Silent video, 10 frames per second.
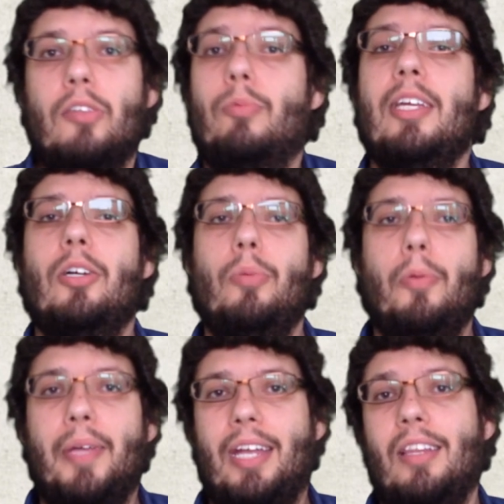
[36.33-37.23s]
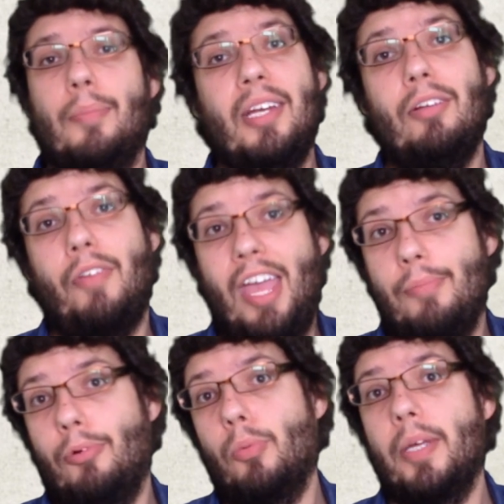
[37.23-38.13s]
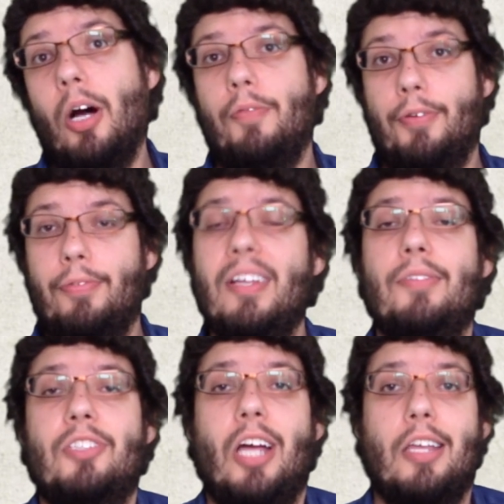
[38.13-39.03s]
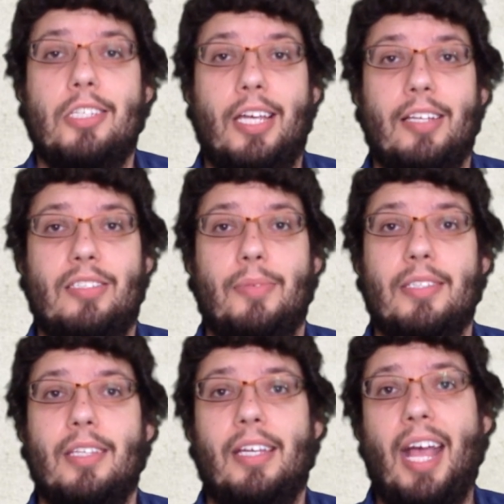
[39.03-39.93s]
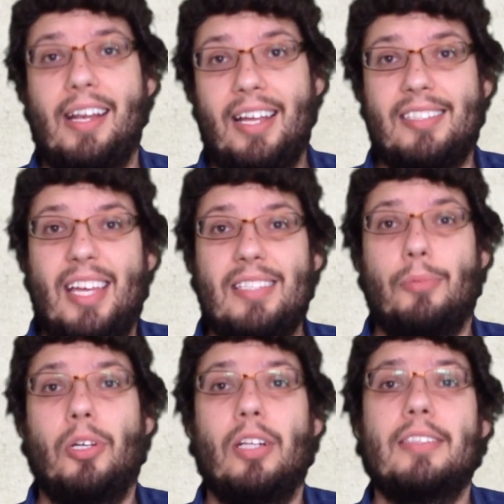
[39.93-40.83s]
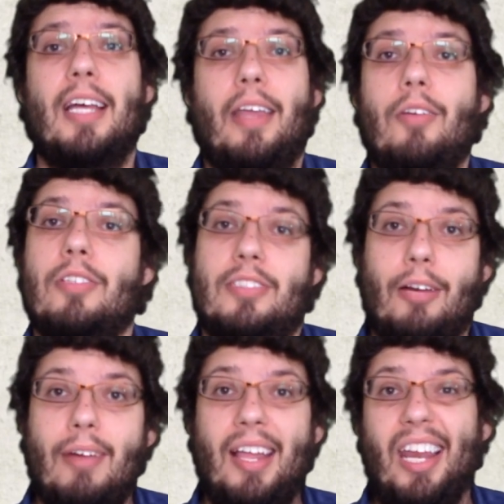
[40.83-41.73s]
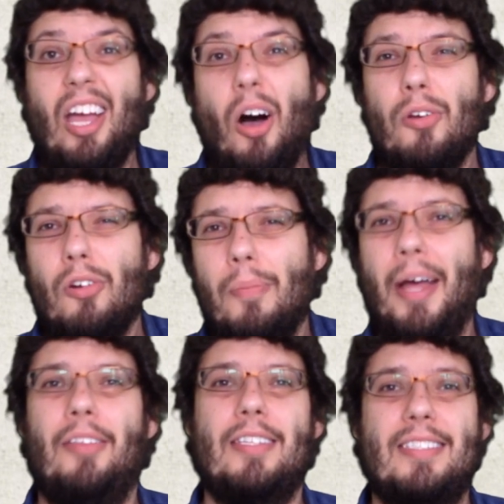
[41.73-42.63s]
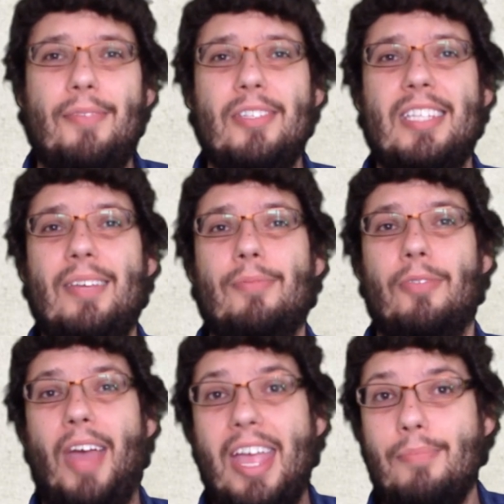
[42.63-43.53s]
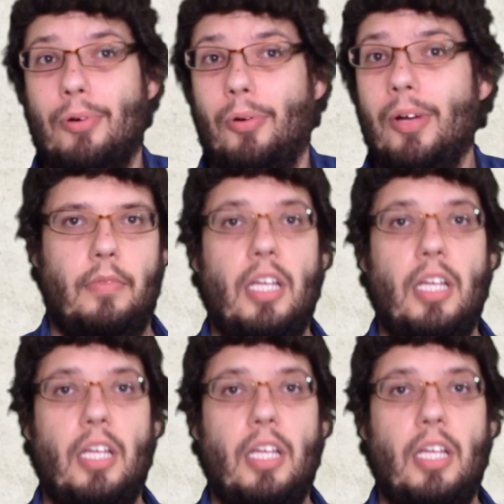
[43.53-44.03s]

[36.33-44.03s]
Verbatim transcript: The recall will begin in the middle of April and will be offered free of charge to customers. Cadillac says it will contact owners directly on or about the 17th of April.